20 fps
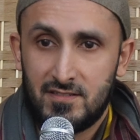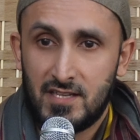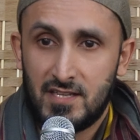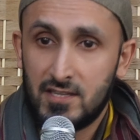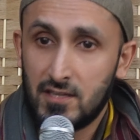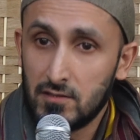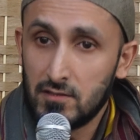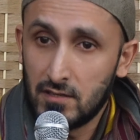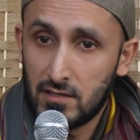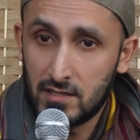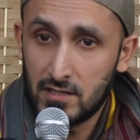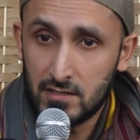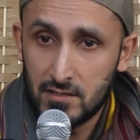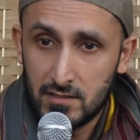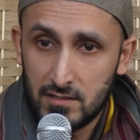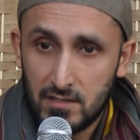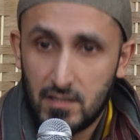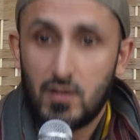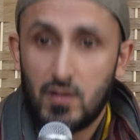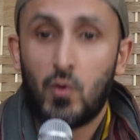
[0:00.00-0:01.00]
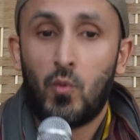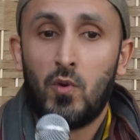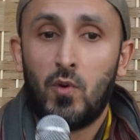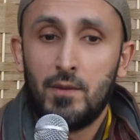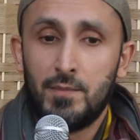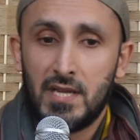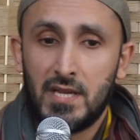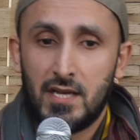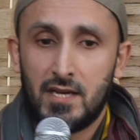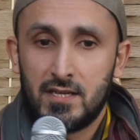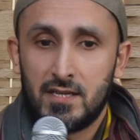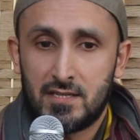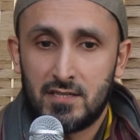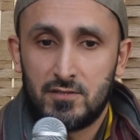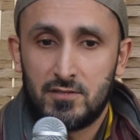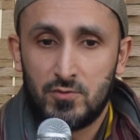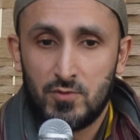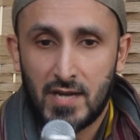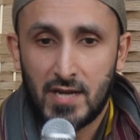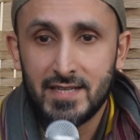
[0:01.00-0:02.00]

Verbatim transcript: Inna Allah wa malaikatuhu